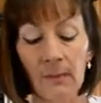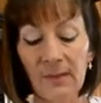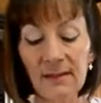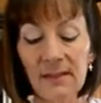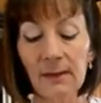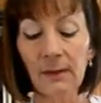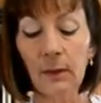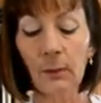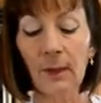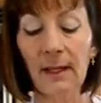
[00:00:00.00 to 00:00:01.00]
Basically,
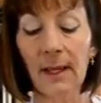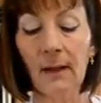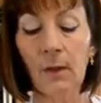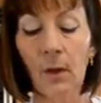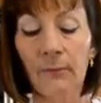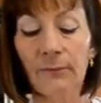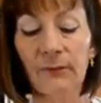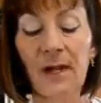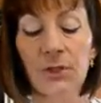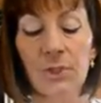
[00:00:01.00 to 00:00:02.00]
you want to get a
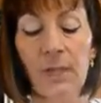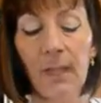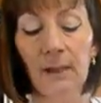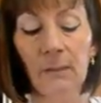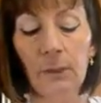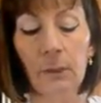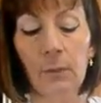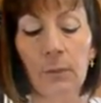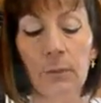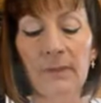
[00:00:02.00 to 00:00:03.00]
fresh and a
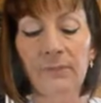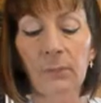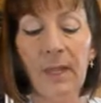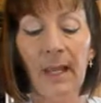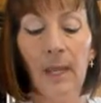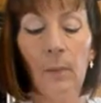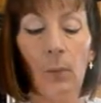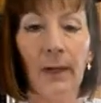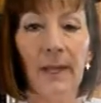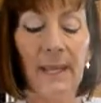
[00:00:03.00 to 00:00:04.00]
local, if you can,
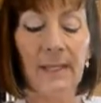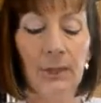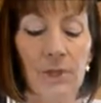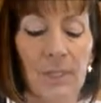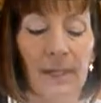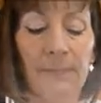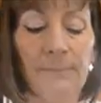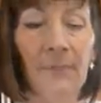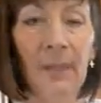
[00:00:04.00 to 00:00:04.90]
organic chicken,